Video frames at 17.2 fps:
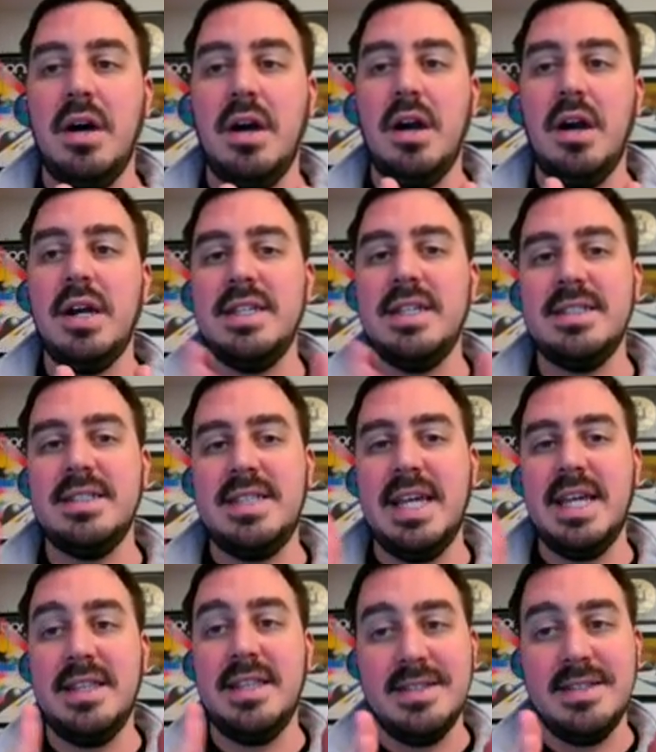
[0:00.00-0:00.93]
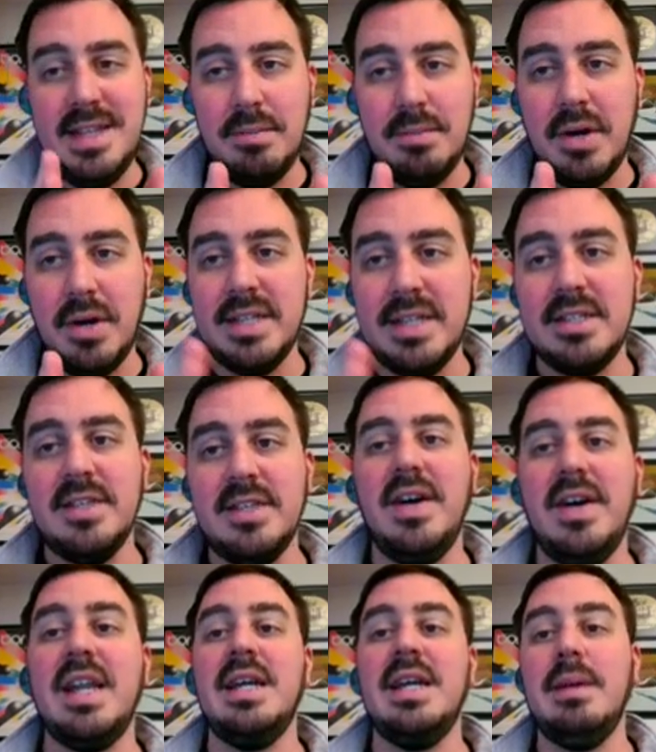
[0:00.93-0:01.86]
are because it's taking the same price and
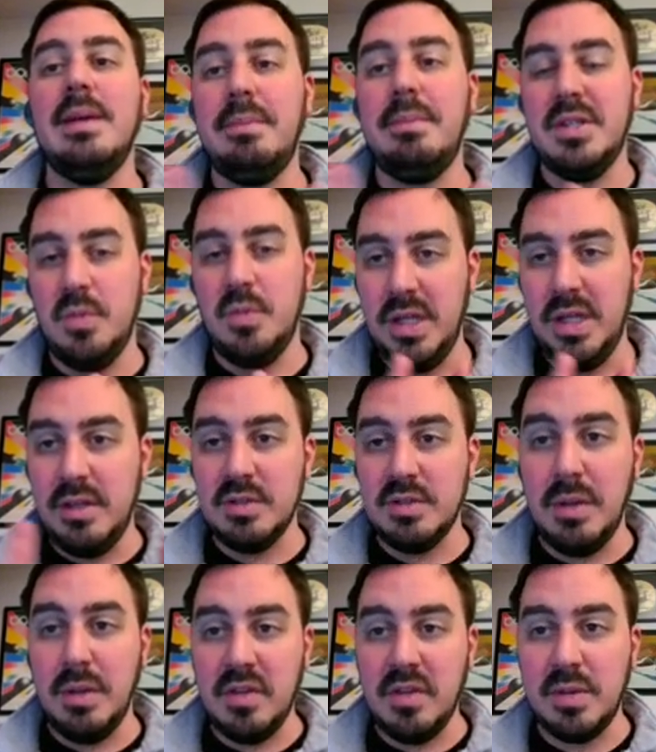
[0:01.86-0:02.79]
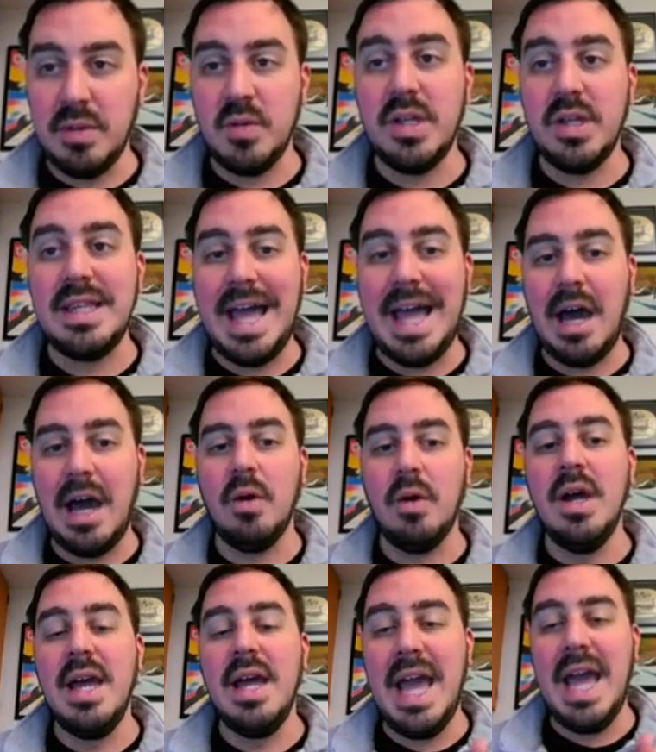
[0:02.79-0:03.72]
dividing them up between those months between now
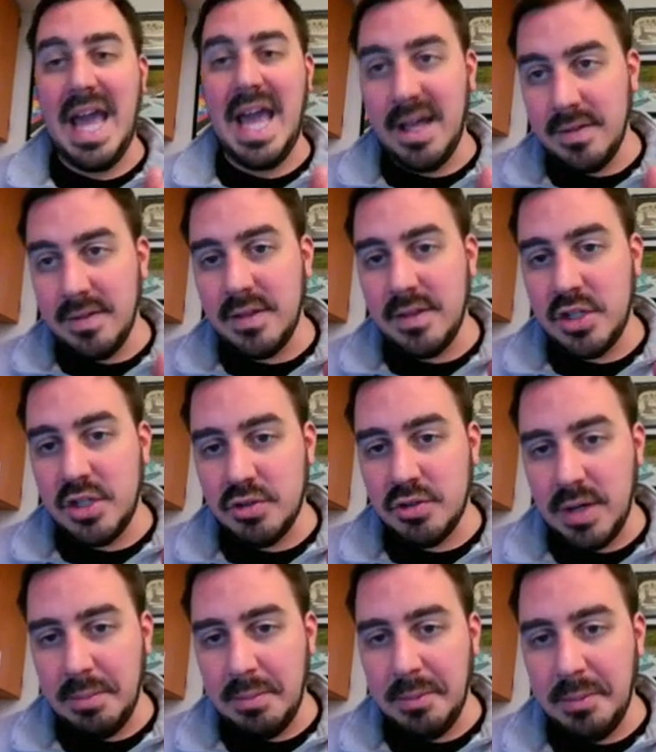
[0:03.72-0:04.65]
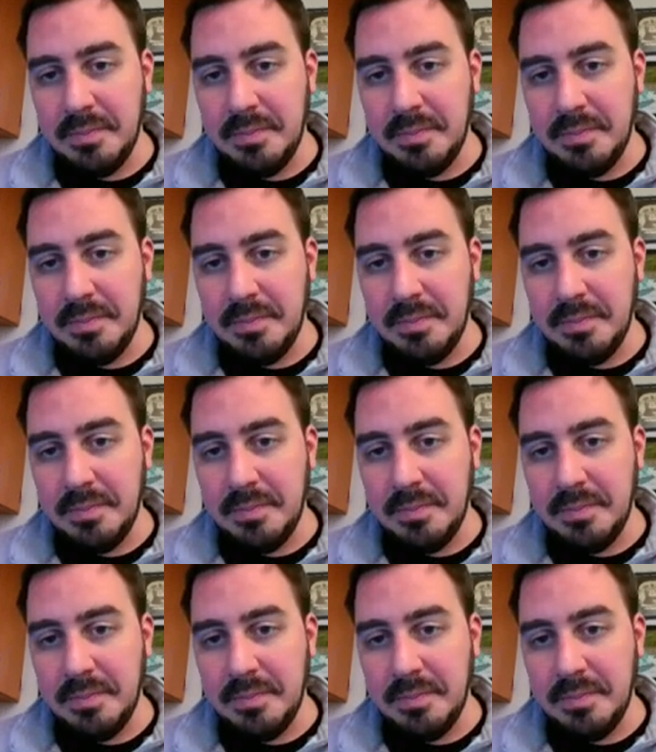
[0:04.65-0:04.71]
and the trip.